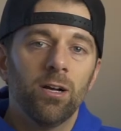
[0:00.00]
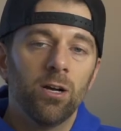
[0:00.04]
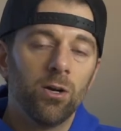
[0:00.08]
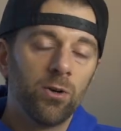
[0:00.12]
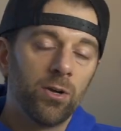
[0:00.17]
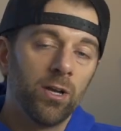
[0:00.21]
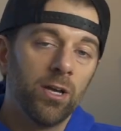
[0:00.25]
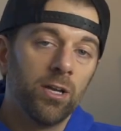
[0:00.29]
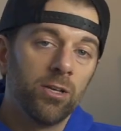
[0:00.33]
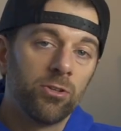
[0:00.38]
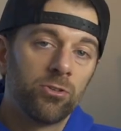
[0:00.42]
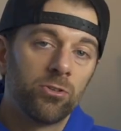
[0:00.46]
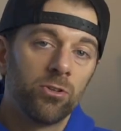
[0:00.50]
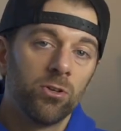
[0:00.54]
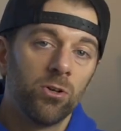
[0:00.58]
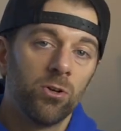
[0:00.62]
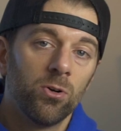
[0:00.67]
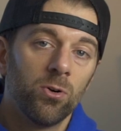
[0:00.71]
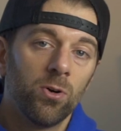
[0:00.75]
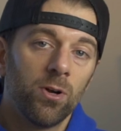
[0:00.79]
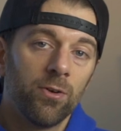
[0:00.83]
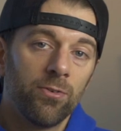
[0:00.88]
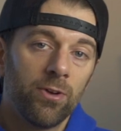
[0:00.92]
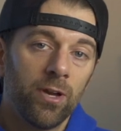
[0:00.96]
Okay,
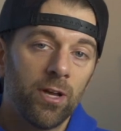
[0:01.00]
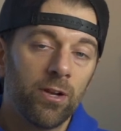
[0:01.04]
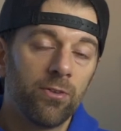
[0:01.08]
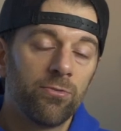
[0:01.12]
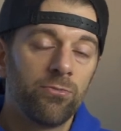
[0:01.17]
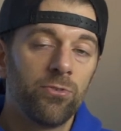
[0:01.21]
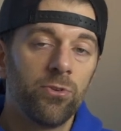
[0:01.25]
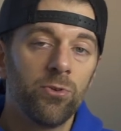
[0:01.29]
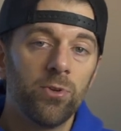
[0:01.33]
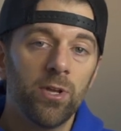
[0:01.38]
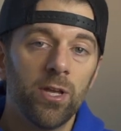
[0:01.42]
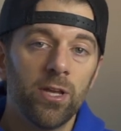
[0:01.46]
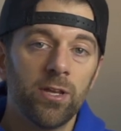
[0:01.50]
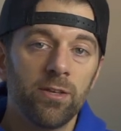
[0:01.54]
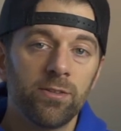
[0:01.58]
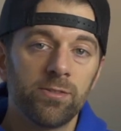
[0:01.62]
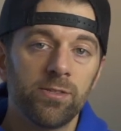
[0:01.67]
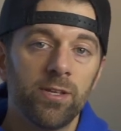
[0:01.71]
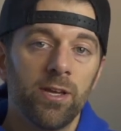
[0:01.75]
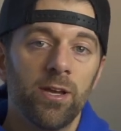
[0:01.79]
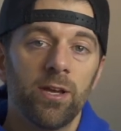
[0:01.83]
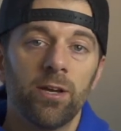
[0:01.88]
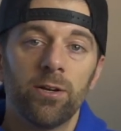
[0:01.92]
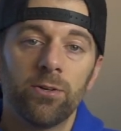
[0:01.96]
so I've had a few days
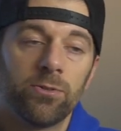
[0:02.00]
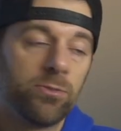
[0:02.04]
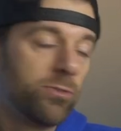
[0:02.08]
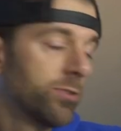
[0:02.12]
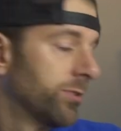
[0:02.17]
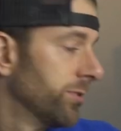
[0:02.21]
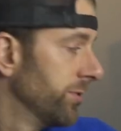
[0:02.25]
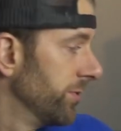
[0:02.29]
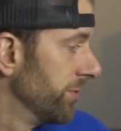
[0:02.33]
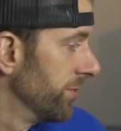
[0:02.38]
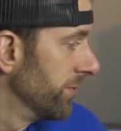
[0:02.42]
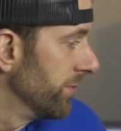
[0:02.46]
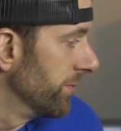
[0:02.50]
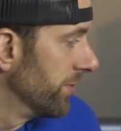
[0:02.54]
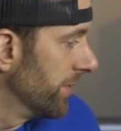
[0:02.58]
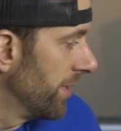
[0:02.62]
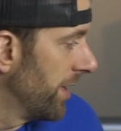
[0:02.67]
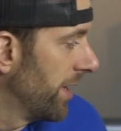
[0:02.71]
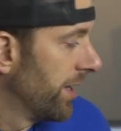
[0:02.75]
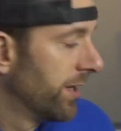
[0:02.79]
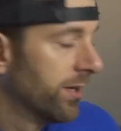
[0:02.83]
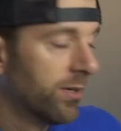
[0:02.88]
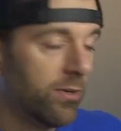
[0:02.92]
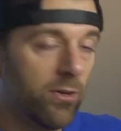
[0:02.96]
now to
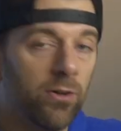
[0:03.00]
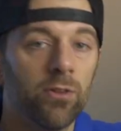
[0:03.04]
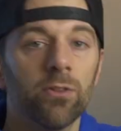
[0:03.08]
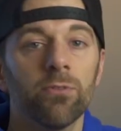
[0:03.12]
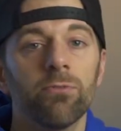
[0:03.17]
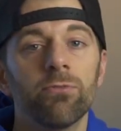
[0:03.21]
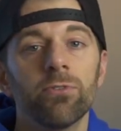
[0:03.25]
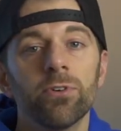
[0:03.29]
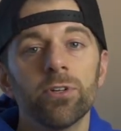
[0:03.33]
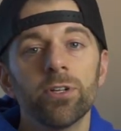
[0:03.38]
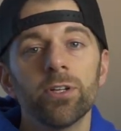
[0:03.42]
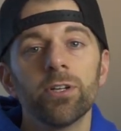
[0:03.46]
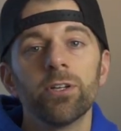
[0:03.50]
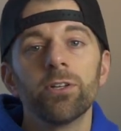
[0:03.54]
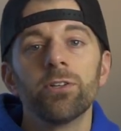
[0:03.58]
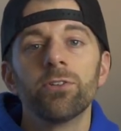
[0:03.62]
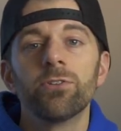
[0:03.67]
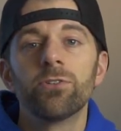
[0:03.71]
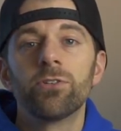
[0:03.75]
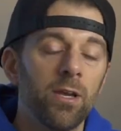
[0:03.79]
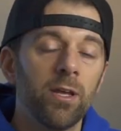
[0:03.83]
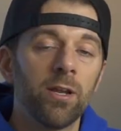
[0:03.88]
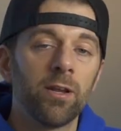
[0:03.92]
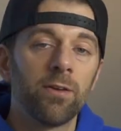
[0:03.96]
edit all the
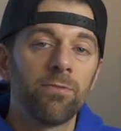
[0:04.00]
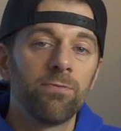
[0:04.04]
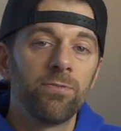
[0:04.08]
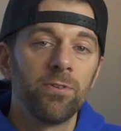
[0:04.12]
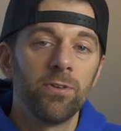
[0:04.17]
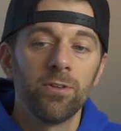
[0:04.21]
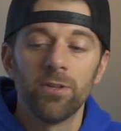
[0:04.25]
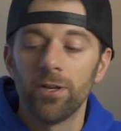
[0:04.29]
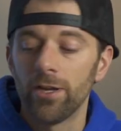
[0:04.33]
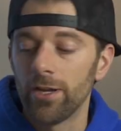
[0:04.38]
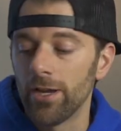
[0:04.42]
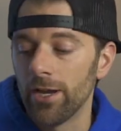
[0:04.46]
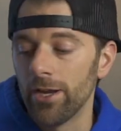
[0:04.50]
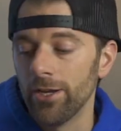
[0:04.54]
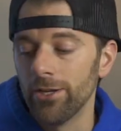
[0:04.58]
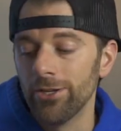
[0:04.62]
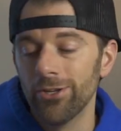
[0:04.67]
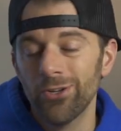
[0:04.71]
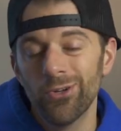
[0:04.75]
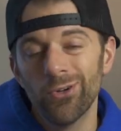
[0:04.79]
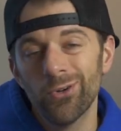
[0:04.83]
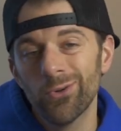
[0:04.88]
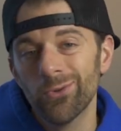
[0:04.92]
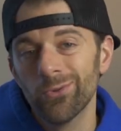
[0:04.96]
footage, and I feel like I
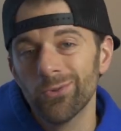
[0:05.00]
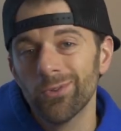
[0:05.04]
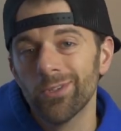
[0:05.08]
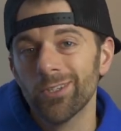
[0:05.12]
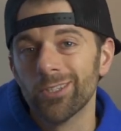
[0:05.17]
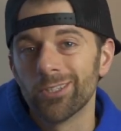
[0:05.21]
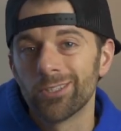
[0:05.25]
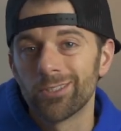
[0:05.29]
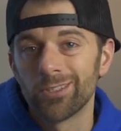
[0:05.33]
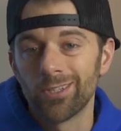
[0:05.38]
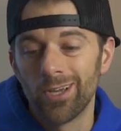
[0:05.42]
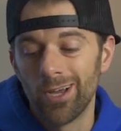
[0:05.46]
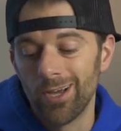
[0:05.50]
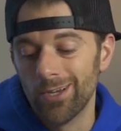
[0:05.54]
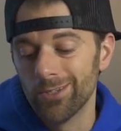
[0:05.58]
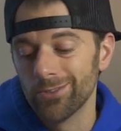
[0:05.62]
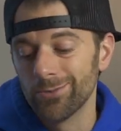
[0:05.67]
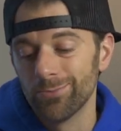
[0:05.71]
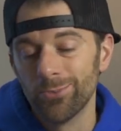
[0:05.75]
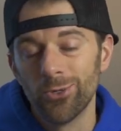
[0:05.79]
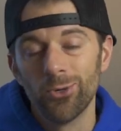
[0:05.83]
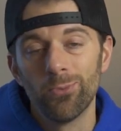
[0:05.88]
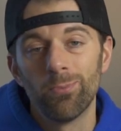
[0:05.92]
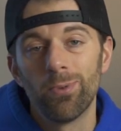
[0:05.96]
know this
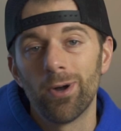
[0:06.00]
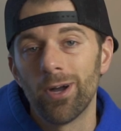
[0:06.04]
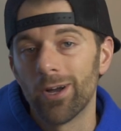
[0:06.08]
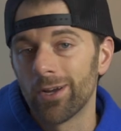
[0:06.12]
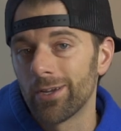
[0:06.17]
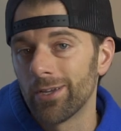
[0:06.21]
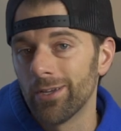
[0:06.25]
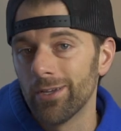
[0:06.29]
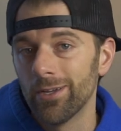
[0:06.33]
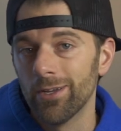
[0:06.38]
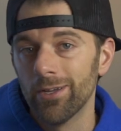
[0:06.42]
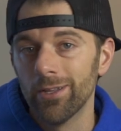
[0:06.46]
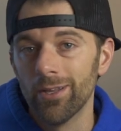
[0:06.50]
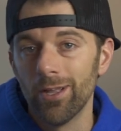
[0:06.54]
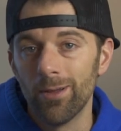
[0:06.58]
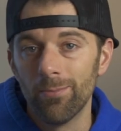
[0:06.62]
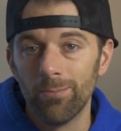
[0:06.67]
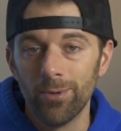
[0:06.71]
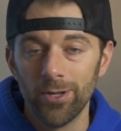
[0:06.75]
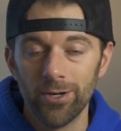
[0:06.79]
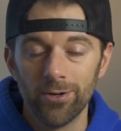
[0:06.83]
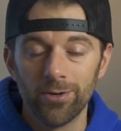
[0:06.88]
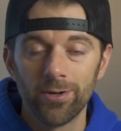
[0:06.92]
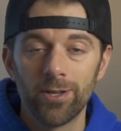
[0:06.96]
Osmo Pocket a
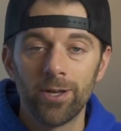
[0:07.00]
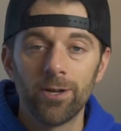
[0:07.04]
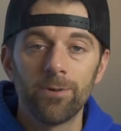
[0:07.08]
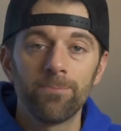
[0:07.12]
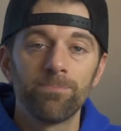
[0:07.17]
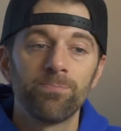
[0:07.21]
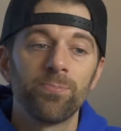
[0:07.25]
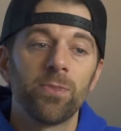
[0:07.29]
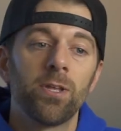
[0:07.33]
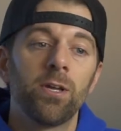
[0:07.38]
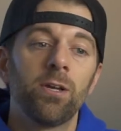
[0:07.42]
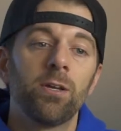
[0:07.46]
lot better now.